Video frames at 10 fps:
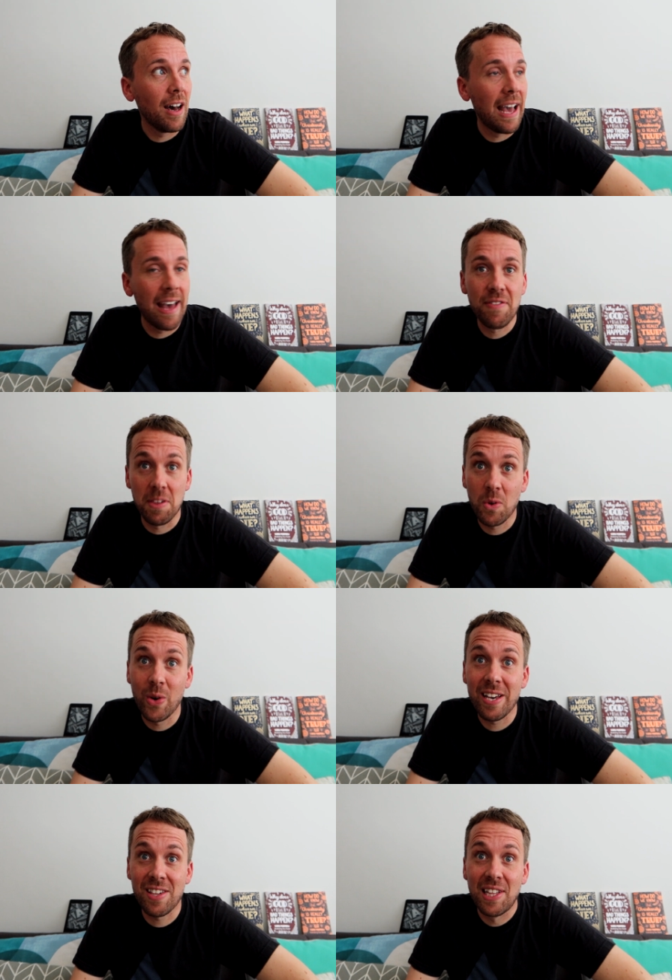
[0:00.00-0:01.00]
I have some
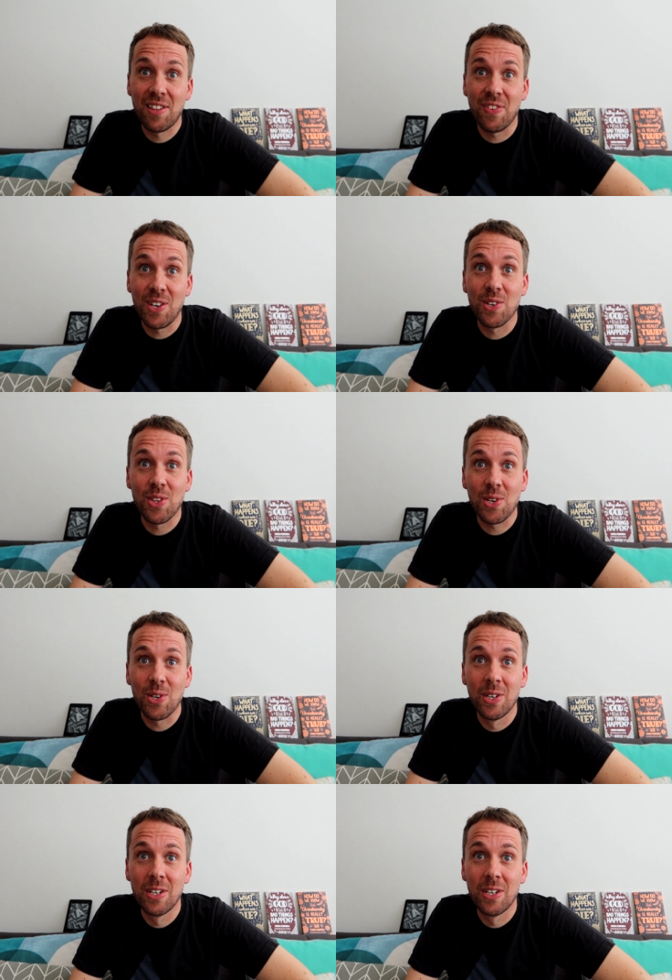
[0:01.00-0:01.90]
questions for you too.